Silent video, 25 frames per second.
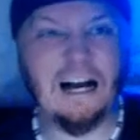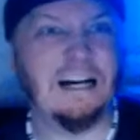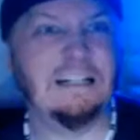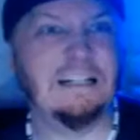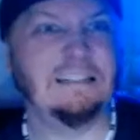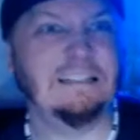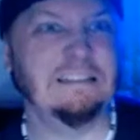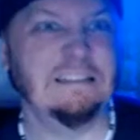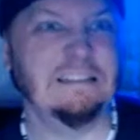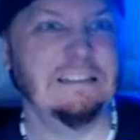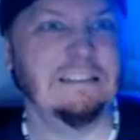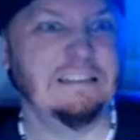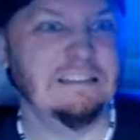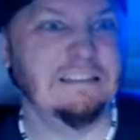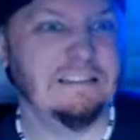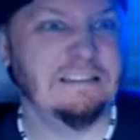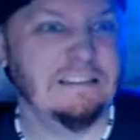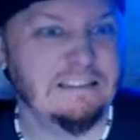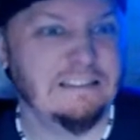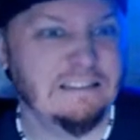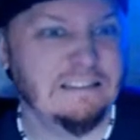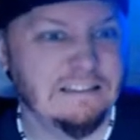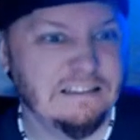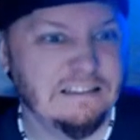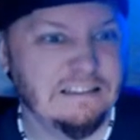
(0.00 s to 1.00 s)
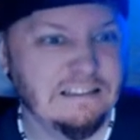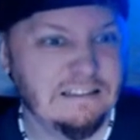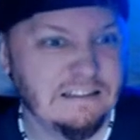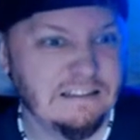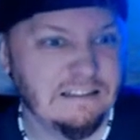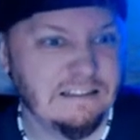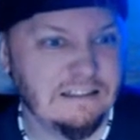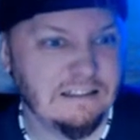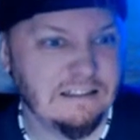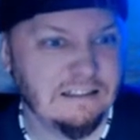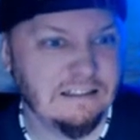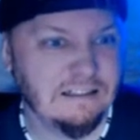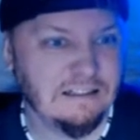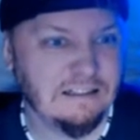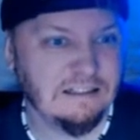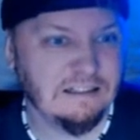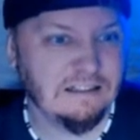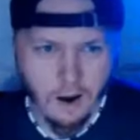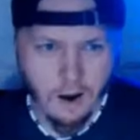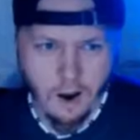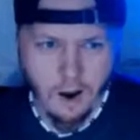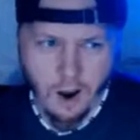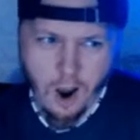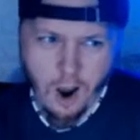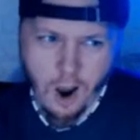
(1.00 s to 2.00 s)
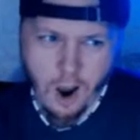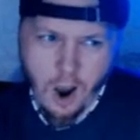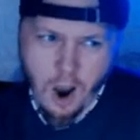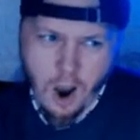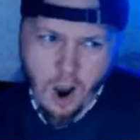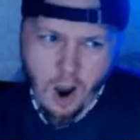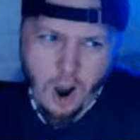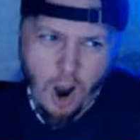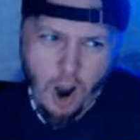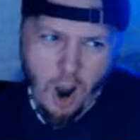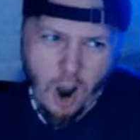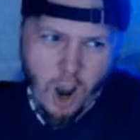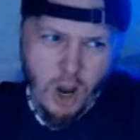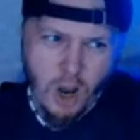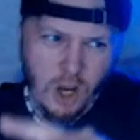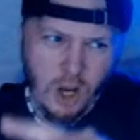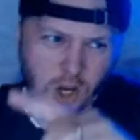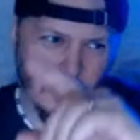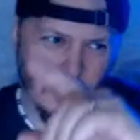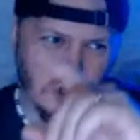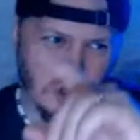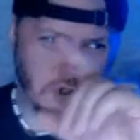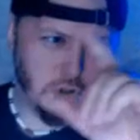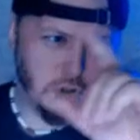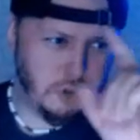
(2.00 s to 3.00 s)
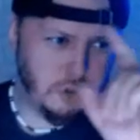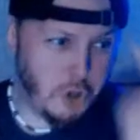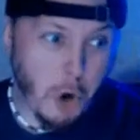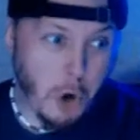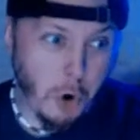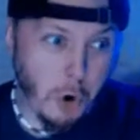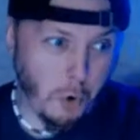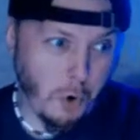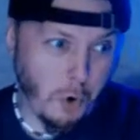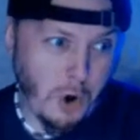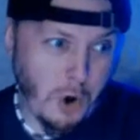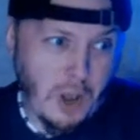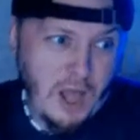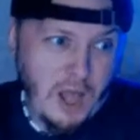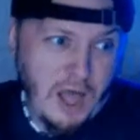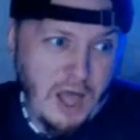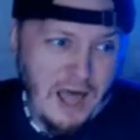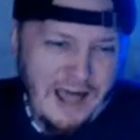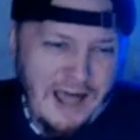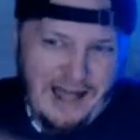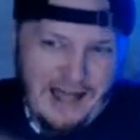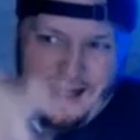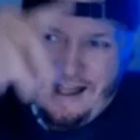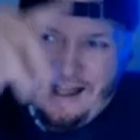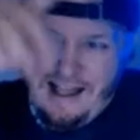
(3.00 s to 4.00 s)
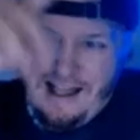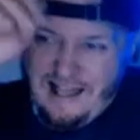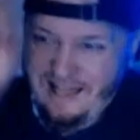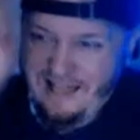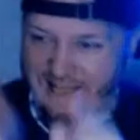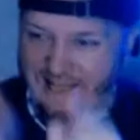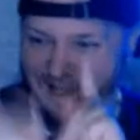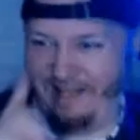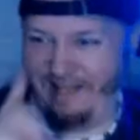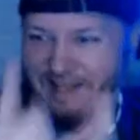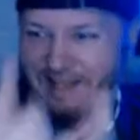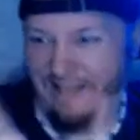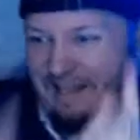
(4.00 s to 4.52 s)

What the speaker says: Shit. Yeah, let me know if that's the same one. If it's the same one, I saw it. I just didn't know it was there.